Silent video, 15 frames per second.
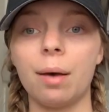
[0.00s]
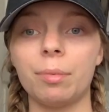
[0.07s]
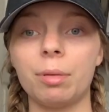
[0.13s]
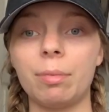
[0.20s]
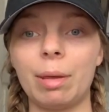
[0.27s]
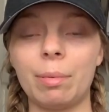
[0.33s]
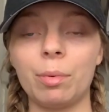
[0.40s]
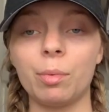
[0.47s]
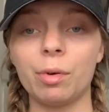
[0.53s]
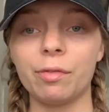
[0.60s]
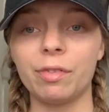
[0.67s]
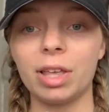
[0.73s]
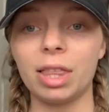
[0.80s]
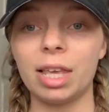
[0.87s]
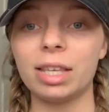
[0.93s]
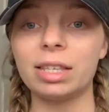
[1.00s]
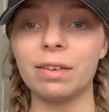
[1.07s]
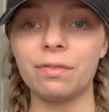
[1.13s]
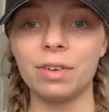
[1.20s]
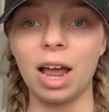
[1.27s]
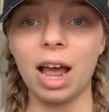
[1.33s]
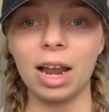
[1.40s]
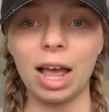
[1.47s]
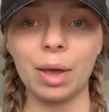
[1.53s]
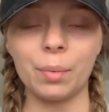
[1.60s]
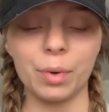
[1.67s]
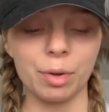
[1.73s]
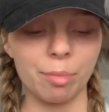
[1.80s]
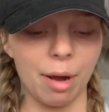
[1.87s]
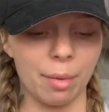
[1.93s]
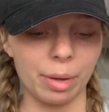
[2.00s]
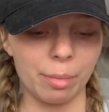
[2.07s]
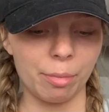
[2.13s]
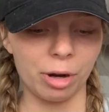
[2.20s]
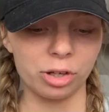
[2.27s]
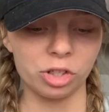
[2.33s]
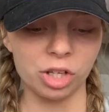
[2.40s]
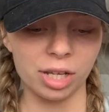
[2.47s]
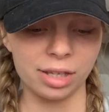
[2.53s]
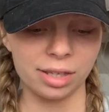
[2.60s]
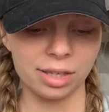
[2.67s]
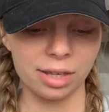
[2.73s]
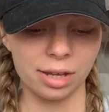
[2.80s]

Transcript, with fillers: the baby will fit in these. If not, I will probably purchase